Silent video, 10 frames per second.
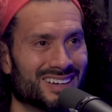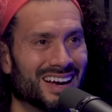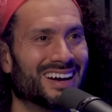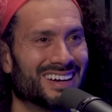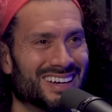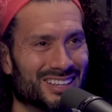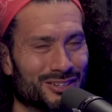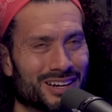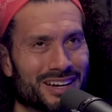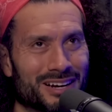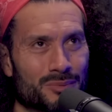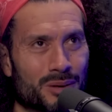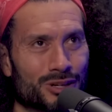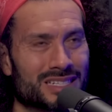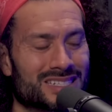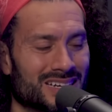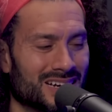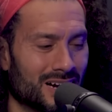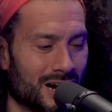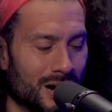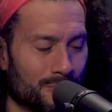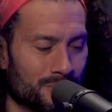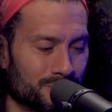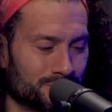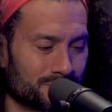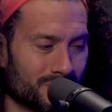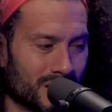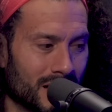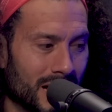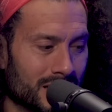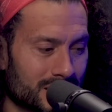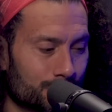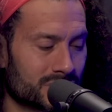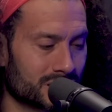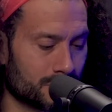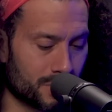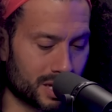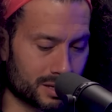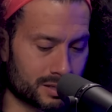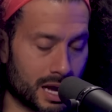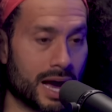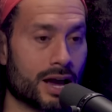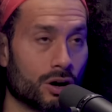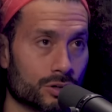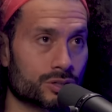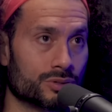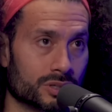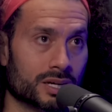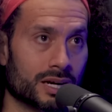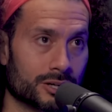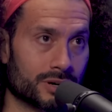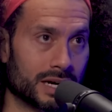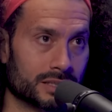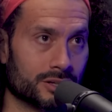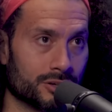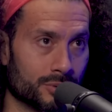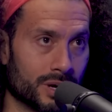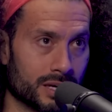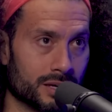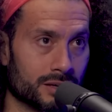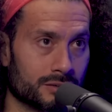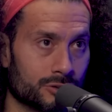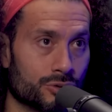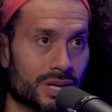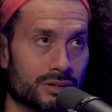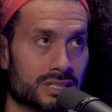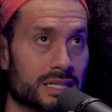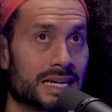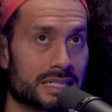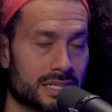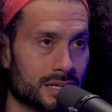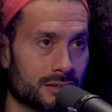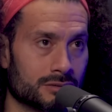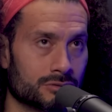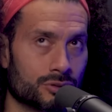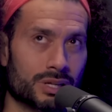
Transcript: Yeah, in the United Arab Emirates. And it's interesting to me because I also took a contract in the UAE 2018